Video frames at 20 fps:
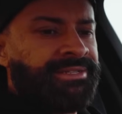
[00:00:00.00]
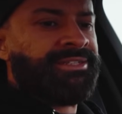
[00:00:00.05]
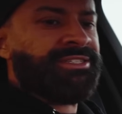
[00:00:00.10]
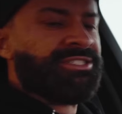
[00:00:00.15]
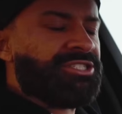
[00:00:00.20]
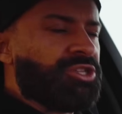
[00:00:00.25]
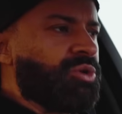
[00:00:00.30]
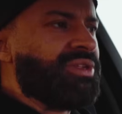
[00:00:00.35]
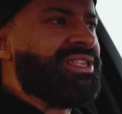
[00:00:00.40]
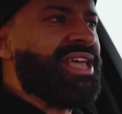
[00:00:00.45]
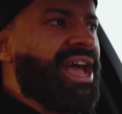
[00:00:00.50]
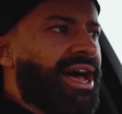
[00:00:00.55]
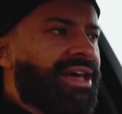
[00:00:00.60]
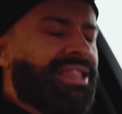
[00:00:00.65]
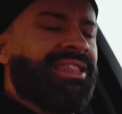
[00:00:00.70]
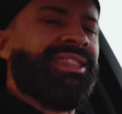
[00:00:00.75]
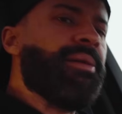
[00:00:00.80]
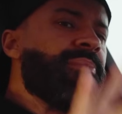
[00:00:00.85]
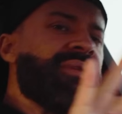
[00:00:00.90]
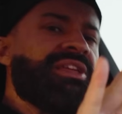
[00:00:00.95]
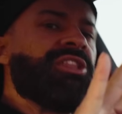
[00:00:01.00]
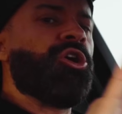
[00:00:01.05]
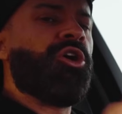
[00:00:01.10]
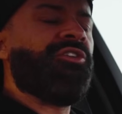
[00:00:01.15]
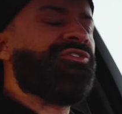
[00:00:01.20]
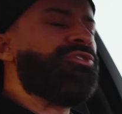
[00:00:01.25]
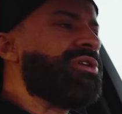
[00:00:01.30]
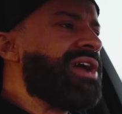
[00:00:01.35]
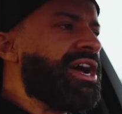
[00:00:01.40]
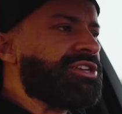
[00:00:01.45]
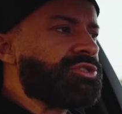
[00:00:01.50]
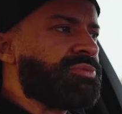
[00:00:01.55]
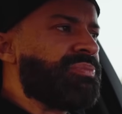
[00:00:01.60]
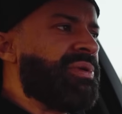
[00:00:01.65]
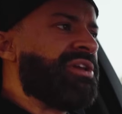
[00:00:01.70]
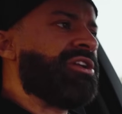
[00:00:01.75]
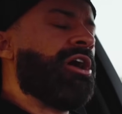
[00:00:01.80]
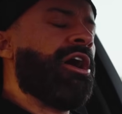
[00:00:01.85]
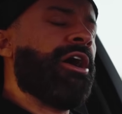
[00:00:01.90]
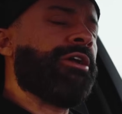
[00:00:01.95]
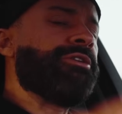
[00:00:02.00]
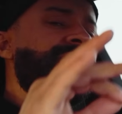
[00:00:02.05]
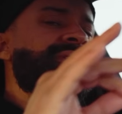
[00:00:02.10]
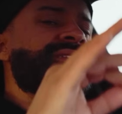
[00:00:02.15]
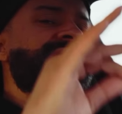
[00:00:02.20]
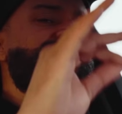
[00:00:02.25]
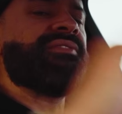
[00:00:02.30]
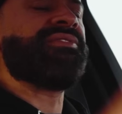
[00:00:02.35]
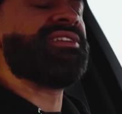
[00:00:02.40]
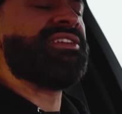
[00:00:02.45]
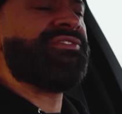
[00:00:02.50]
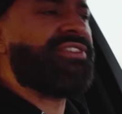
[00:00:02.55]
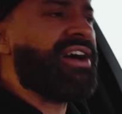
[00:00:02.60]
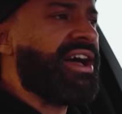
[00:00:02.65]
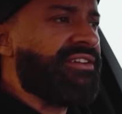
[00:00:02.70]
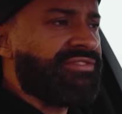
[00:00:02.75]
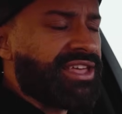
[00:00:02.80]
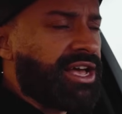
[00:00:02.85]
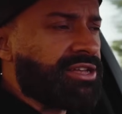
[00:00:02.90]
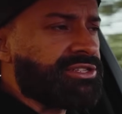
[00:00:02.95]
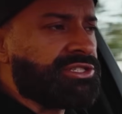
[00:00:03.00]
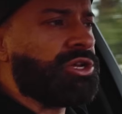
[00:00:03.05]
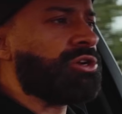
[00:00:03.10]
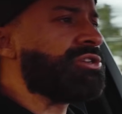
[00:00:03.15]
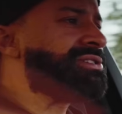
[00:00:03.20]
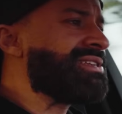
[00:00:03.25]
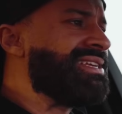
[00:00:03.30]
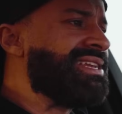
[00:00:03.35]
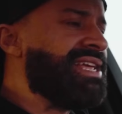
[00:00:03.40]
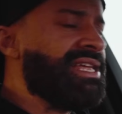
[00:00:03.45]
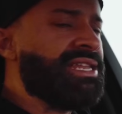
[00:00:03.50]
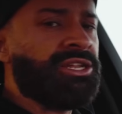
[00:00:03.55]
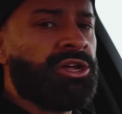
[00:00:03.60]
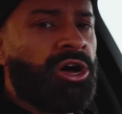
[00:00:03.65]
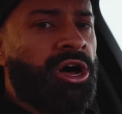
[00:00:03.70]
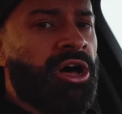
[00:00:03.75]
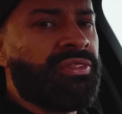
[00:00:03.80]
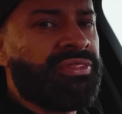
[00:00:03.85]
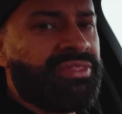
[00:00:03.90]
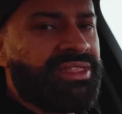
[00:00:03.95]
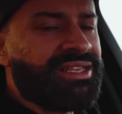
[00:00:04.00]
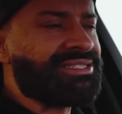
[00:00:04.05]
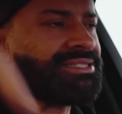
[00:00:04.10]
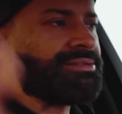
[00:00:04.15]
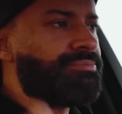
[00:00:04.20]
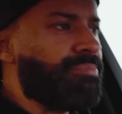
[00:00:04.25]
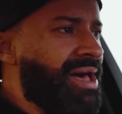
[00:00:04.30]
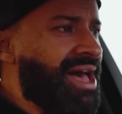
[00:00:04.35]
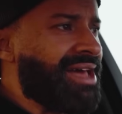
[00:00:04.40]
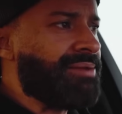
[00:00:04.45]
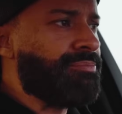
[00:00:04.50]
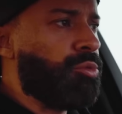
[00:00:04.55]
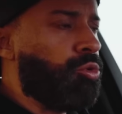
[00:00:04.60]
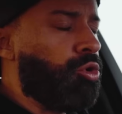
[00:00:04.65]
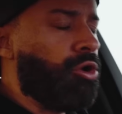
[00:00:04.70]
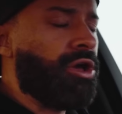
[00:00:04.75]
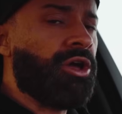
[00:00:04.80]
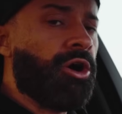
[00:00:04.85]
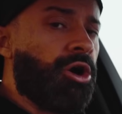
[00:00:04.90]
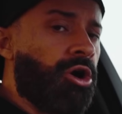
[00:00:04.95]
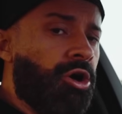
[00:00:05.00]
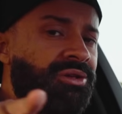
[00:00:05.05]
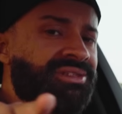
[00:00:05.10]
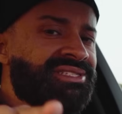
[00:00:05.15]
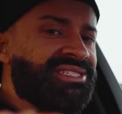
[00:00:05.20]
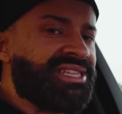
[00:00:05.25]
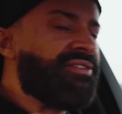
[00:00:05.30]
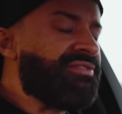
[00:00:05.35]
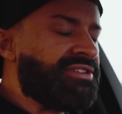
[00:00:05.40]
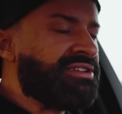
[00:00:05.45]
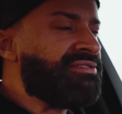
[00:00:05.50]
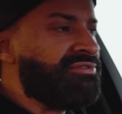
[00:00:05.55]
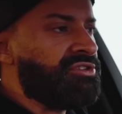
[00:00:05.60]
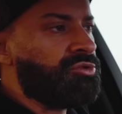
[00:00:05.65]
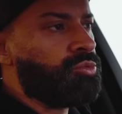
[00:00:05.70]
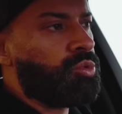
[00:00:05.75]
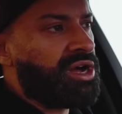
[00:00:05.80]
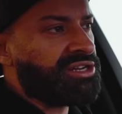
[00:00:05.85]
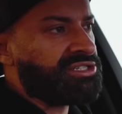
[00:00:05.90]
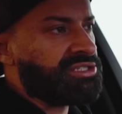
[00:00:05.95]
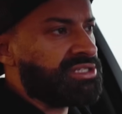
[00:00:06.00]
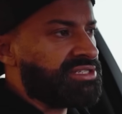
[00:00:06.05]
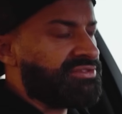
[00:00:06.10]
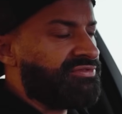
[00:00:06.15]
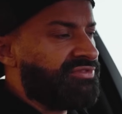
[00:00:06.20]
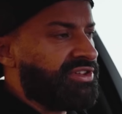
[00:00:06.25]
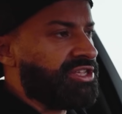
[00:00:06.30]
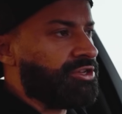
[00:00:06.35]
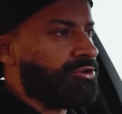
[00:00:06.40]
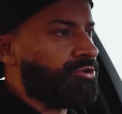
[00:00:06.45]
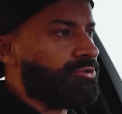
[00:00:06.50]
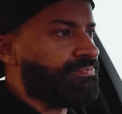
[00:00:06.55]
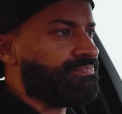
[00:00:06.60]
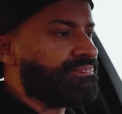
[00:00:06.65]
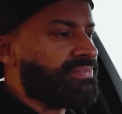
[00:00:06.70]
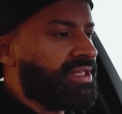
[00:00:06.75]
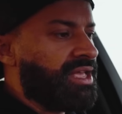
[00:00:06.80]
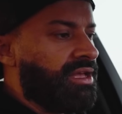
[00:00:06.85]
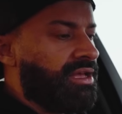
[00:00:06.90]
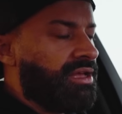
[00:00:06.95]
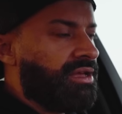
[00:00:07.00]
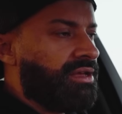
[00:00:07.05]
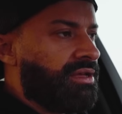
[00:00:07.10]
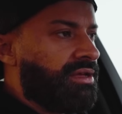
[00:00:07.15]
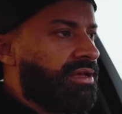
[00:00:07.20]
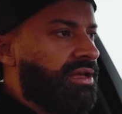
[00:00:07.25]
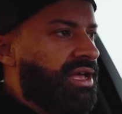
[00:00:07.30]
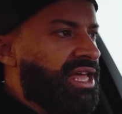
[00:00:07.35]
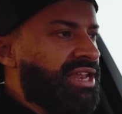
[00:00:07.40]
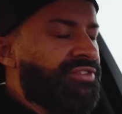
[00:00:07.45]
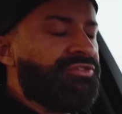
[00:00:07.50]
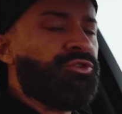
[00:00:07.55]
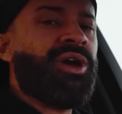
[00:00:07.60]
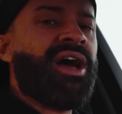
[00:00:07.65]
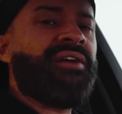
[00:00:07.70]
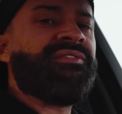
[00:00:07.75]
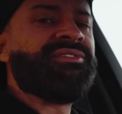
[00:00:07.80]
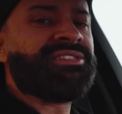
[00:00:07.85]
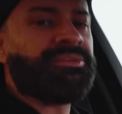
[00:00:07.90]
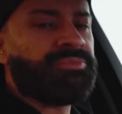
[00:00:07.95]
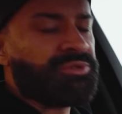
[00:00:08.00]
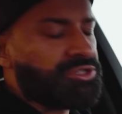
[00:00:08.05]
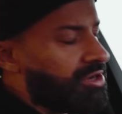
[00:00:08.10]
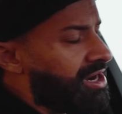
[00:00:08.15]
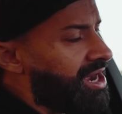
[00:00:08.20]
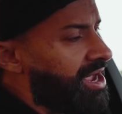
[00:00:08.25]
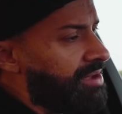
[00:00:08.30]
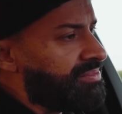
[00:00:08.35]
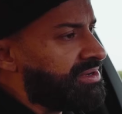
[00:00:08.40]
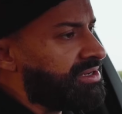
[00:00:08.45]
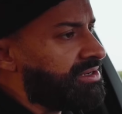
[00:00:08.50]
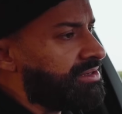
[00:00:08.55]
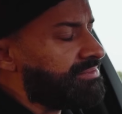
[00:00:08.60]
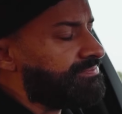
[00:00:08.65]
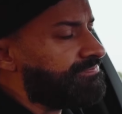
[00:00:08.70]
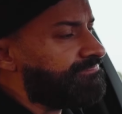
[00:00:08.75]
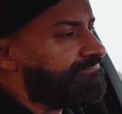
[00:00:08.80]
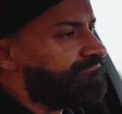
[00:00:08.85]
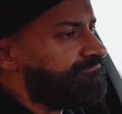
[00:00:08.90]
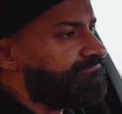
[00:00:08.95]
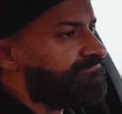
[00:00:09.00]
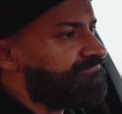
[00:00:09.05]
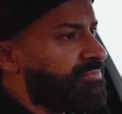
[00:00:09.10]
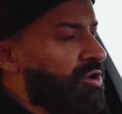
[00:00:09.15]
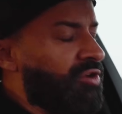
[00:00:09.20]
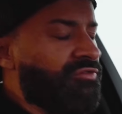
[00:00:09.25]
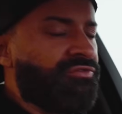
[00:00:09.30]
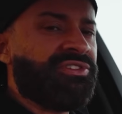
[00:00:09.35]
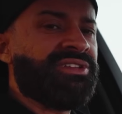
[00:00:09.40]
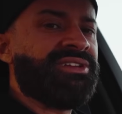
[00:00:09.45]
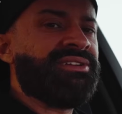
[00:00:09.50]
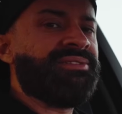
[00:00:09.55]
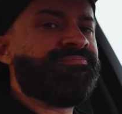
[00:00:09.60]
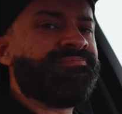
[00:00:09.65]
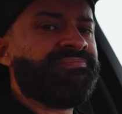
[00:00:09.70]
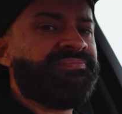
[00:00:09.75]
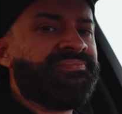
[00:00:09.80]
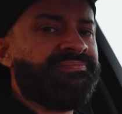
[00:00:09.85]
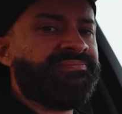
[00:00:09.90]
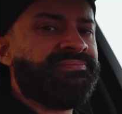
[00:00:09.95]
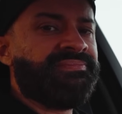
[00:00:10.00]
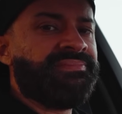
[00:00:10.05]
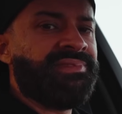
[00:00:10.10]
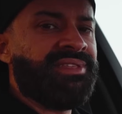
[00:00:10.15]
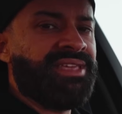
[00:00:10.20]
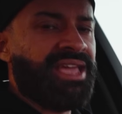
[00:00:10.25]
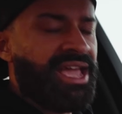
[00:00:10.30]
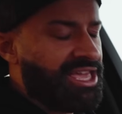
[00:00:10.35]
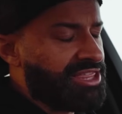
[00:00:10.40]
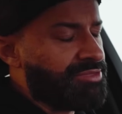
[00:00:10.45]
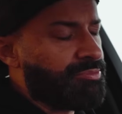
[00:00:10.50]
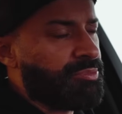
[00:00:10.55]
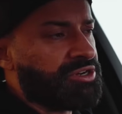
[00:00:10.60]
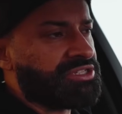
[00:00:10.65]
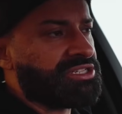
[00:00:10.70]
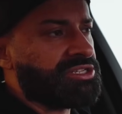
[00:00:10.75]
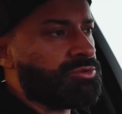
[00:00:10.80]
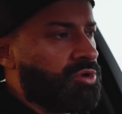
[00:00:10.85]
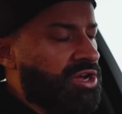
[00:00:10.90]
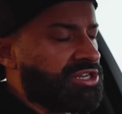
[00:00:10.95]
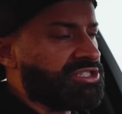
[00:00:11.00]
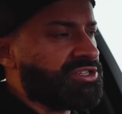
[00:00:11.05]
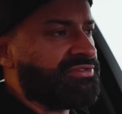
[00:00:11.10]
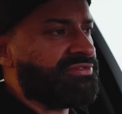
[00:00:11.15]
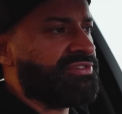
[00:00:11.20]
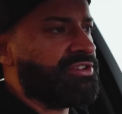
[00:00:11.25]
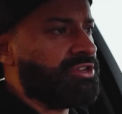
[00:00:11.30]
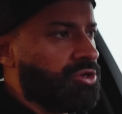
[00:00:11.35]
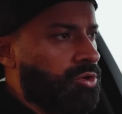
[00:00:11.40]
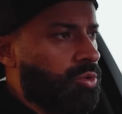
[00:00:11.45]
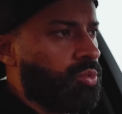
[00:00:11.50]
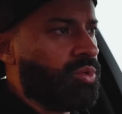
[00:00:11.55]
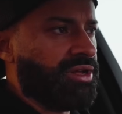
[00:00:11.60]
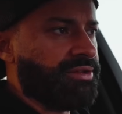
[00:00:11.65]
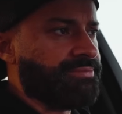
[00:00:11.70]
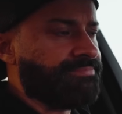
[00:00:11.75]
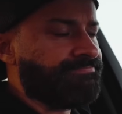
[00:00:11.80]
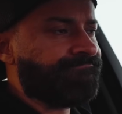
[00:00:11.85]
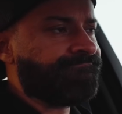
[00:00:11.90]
So yeah, let me know if you guys would spend $175,000 Canadian on this bad boy, all 7 of you watching this video. And if you haven't subscribed, hopefully the 8th person watching the video will.